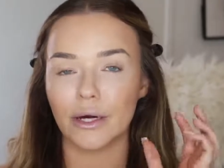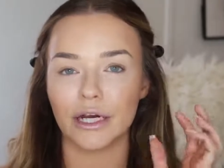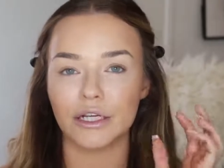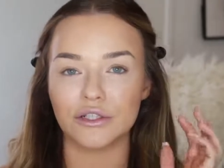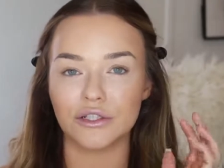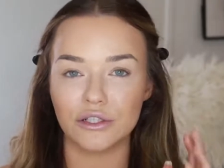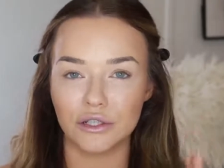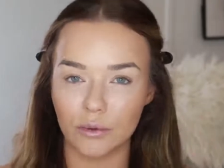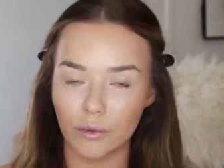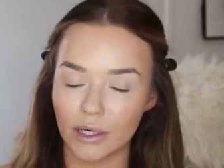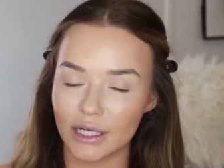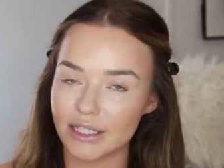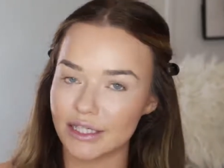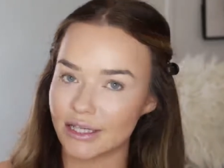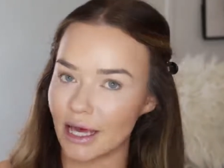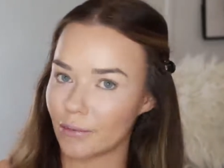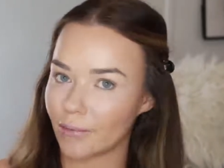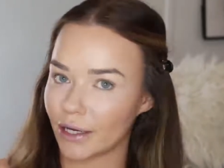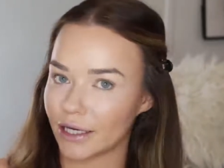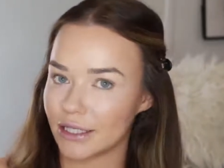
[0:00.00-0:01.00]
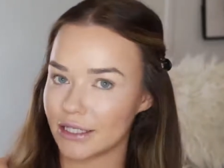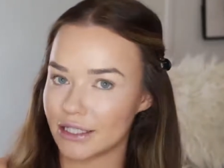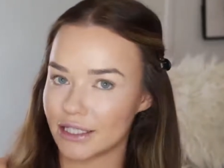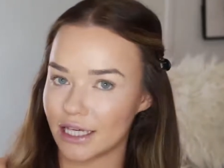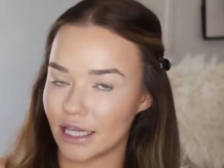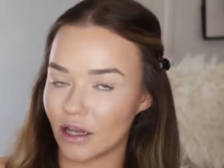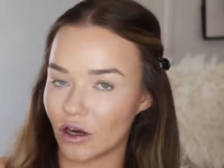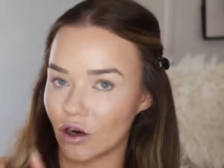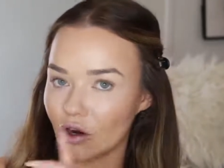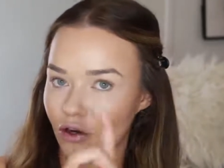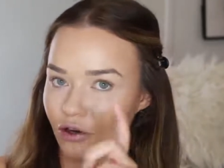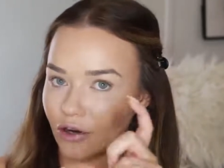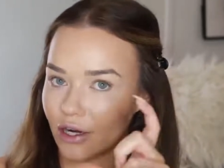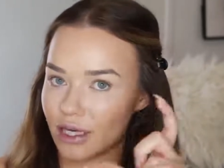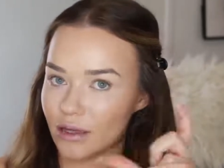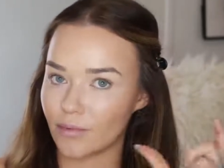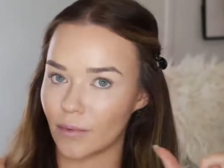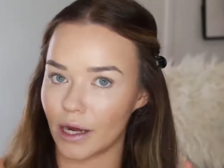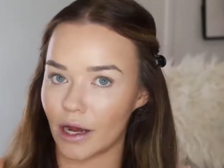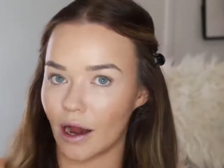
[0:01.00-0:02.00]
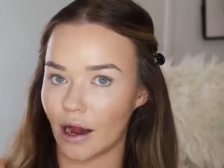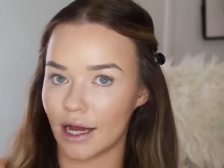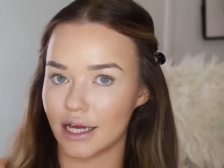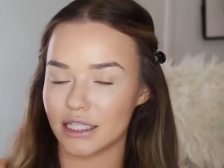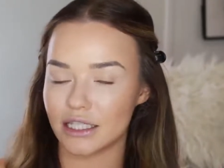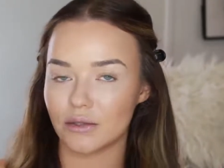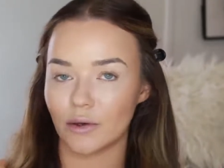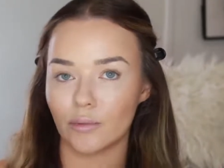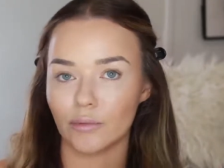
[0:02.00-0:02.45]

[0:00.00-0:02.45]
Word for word: but I do want to set my concealer underneath my eyes.